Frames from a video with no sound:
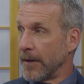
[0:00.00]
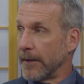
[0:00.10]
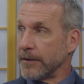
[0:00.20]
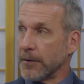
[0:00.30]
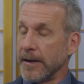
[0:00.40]
Oh,
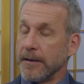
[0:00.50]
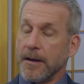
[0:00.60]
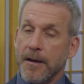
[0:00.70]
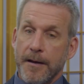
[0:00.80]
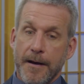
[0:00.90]
that's great.
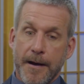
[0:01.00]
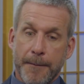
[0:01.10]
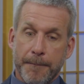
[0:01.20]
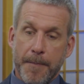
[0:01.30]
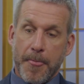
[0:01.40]

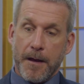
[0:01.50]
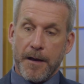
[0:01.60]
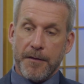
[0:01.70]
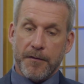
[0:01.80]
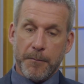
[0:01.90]

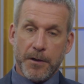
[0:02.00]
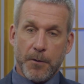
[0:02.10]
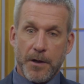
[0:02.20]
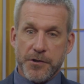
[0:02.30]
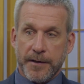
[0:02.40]
Similar
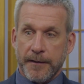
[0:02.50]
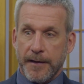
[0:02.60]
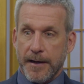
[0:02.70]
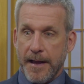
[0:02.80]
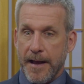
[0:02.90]
question
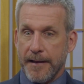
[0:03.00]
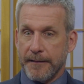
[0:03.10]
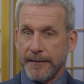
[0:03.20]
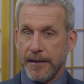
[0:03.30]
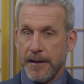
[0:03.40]
that I
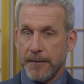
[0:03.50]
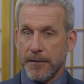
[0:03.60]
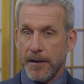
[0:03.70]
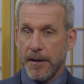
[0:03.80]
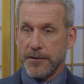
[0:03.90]
asked
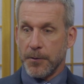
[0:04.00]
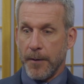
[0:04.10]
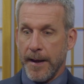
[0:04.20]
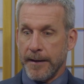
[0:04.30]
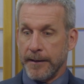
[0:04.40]

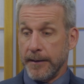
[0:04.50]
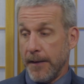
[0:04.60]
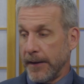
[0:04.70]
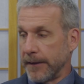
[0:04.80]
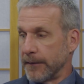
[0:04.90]
Joanne, and I
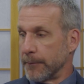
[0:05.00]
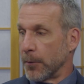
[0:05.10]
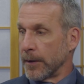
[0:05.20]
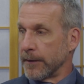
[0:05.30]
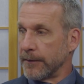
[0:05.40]
think it's
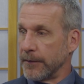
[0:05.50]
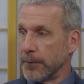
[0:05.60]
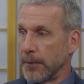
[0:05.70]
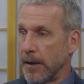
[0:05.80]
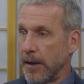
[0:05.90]
important
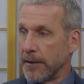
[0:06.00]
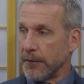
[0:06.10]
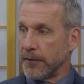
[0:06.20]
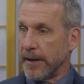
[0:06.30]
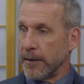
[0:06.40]
to
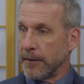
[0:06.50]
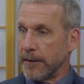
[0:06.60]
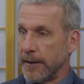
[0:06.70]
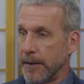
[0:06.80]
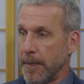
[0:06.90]
understand
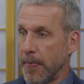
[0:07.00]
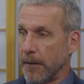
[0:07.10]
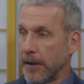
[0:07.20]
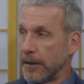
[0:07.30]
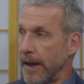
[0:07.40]

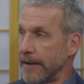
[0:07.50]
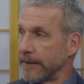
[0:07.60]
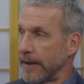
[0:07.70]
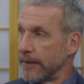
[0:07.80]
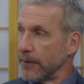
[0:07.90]
the class
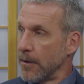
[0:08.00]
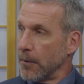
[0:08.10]
size.